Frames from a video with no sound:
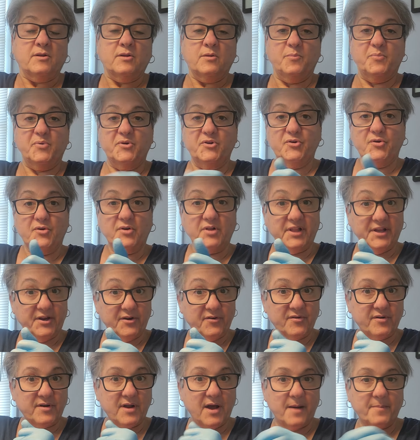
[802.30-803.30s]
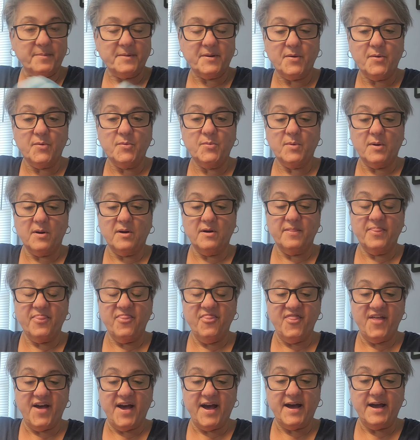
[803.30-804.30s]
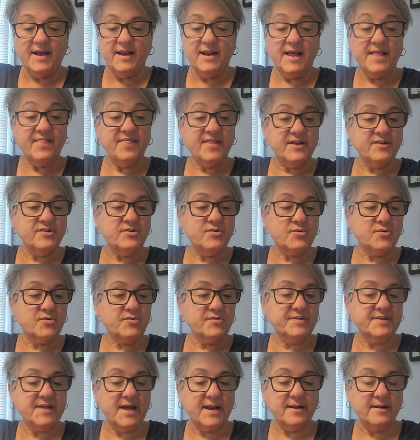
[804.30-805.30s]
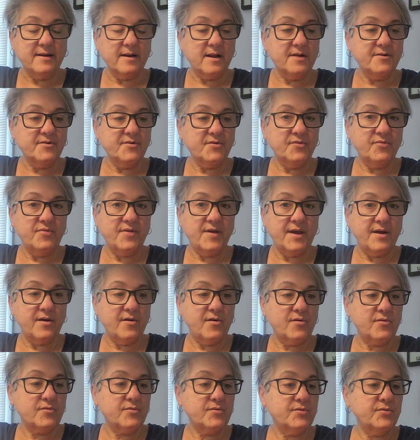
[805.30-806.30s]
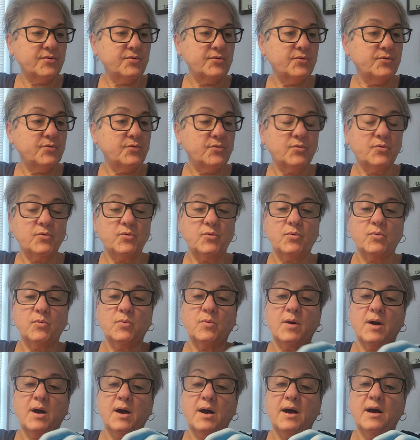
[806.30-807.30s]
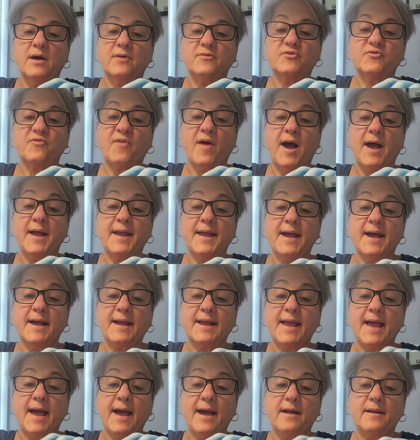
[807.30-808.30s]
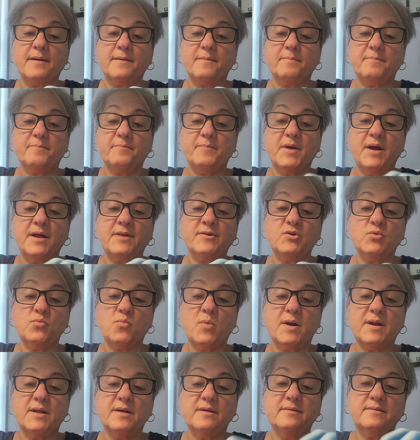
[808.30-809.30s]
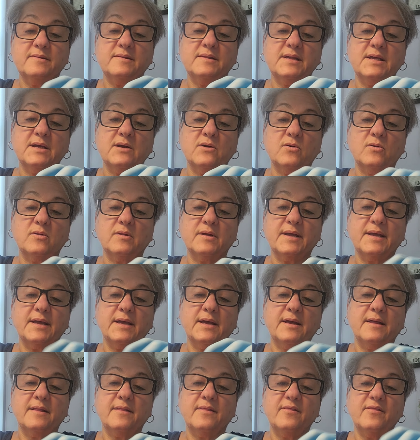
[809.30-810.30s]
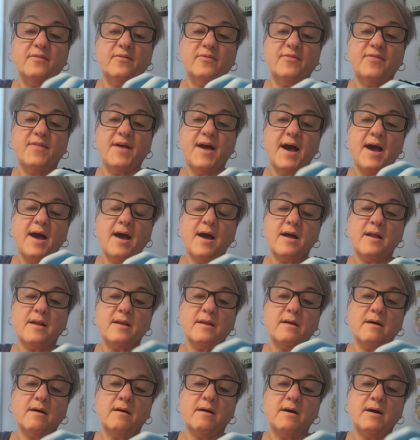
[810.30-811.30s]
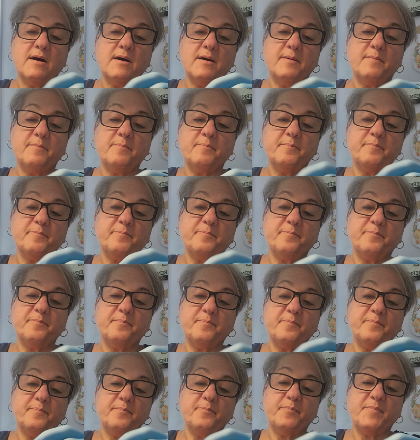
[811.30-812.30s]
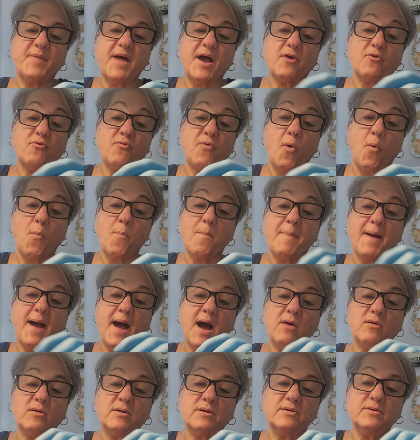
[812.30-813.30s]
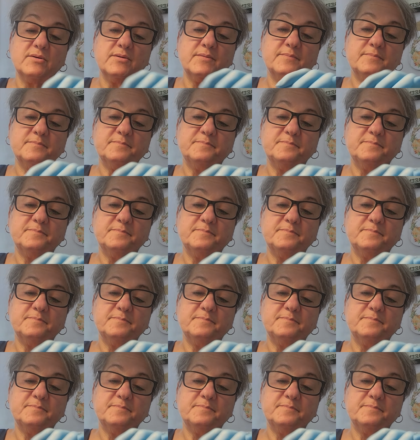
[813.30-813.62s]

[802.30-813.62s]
Put your clear top coat on that, and then you'll set it under there to dry again. And you want to seal in that that chrome powder.